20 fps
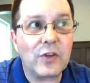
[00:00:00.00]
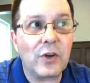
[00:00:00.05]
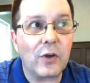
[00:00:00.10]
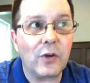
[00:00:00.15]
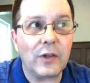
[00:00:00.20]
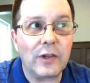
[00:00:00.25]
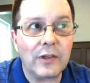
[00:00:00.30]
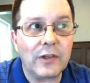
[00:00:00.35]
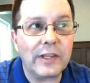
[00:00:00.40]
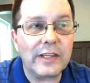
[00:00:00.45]
go
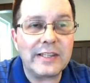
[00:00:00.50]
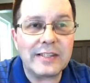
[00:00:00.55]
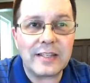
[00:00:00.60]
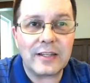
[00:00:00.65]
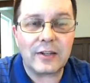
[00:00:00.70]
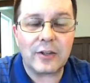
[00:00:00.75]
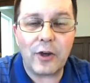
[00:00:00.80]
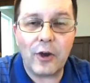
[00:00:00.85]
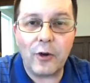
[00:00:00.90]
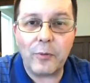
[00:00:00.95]
to
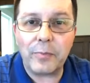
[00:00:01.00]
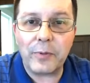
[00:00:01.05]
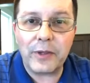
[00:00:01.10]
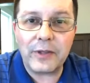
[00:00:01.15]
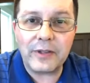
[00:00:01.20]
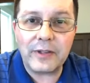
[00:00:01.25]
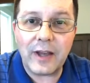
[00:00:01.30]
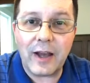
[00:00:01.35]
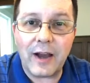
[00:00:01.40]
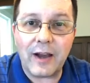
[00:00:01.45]

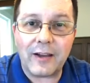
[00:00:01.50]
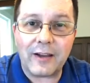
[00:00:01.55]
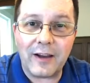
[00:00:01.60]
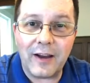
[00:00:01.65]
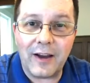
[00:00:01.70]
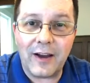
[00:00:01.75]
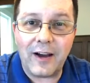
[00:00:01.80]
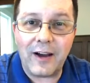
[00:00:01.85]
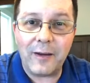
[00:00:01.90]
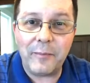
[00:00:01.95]

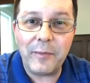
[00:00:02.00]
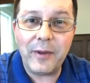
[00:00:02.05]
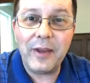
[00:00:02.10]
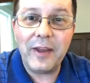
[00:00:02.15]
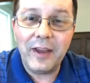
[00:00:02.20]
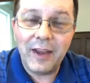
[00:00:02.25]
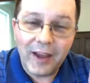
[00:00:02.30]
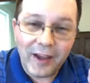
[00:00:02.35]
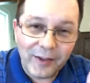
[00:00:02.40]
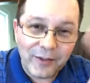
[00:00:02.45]
lisacopeland.com
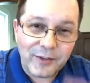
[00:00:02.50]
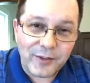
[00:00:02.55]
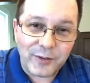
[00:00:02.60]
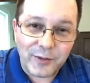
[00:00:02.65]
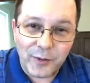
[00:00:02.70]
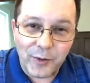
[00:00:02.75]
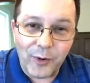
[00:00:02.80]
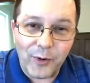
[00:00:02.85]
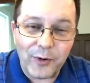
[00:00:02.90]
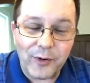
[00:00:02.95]
and
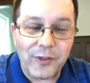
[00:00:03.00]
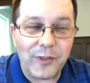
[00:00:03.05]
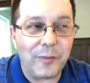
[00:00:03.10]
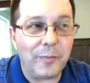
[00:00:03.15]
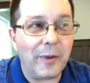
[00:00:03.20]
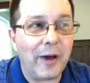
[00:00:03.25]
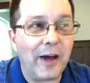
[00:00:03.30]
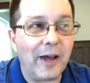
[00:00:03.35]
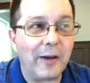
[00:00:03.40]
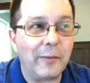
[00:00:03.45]
scroll to the
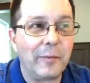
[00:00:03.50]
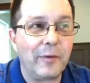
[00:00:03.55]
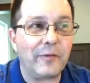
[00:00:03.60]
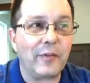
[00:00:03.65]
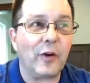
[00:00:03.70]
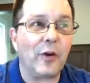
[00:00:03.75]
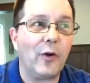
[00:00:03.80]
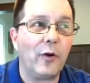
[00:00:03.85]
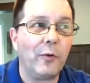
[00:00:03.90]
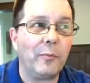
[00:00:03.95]
bottom of
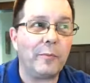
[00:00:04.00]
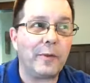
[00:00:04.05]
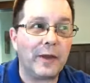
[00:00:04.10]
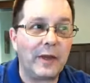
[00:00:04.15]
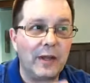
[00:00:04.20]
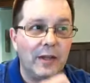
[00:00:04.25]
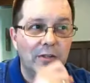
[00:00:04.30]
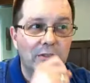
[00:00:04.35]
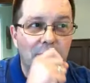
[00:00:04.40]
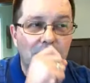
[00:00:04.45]
her
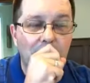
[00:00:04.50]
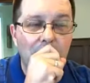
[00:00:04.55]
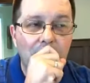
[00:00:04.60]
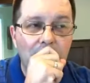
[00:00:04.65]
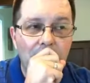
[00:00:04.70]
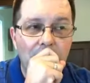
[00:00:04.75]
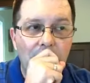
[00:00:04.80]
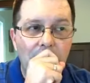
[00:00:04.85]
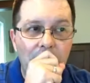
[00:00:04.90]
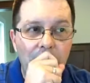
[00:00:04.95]
homepage,
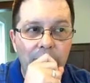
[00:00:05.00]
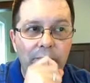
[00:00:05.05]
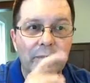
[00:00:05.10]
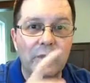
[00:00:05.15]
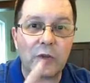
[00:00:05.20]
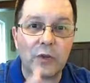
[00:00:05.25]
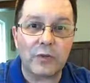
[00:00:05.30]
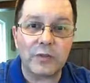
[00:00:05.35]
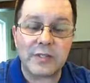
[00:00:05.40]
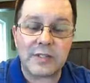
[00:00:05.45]

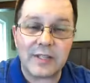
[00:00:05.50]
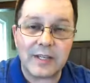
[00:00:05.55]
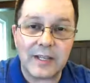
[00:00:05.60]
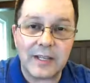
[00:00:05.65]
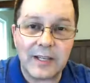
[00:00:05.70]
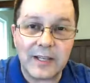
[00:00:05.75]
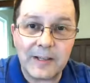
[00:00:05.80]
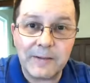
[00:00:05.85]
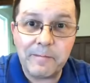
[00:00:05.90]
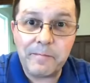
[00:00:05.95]
you'll
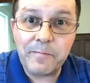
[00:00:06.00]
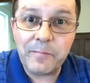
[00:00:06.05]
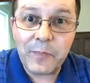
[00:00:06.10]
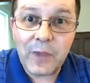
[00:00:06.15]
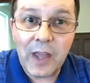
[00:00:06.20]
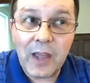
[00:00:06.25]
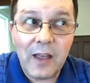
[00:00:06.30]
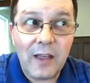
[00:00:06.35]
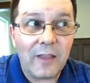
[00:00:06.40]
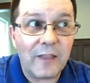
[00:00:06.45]
see
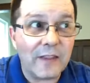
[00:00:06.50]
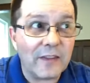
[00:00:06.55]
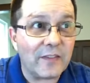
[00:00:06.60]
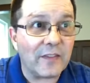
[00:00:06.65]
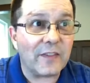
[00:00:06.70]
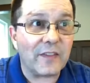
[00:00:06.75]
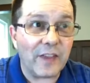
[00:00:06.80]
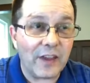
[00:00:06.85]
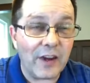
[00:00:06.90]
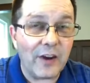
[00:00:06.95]

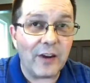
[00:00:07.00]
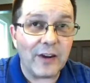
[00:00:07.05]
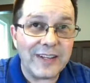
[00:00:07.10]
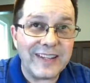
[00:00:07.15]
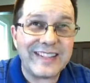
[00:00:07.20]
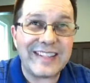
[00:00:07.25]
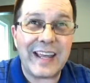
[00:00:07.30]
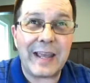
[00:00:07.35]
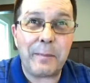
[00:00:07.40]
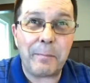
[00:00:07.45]
that there
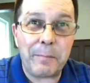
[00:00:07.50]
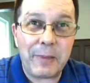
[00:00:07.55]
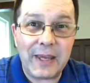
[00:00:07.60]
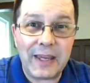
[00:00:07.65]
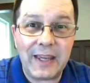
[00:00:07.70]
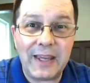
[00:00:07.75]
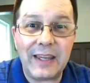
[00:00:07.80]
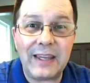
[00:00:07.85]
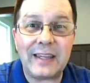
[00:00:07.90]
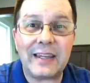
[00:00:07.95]
is a
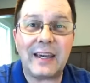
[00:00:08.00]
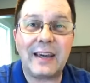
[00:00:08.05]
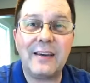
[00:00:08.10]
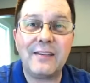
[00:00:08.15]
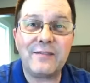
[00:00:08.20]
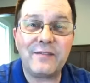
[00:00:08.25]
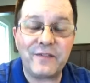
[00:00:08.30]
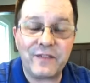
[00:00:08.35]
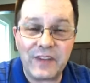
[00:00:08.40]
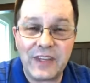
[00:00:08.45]
pink
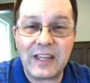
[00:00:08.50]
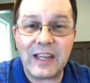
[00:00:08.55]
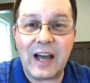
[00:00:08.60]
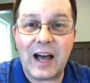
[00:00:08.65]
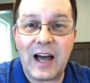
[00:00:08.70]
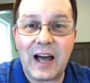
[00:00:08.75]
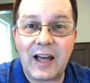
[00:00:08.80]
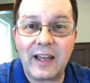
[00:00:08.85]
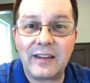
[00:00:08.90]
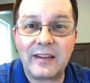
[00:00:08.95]

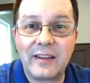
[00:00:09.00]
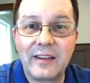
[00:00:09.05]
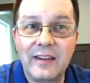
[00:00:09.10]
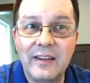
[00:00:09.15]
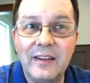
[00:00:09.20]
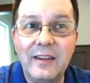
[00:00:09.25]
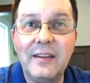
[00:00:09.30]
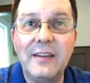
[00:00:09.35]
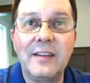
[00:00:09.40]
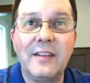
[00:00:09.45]
Fiat
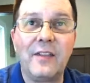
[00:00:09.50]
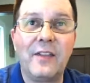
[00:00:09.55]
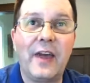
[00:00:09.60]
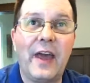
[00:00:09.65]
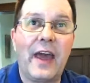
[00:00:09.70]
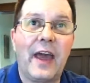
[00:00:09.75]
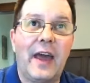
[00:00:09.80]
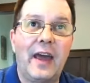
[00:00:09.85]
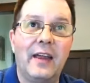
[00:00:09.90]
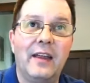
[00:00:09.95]

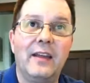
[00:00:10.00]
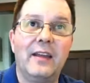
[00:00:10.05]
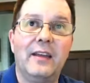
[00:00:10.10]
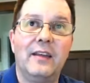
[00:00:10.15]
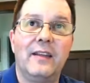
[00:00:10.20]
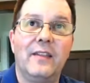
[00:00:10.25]
that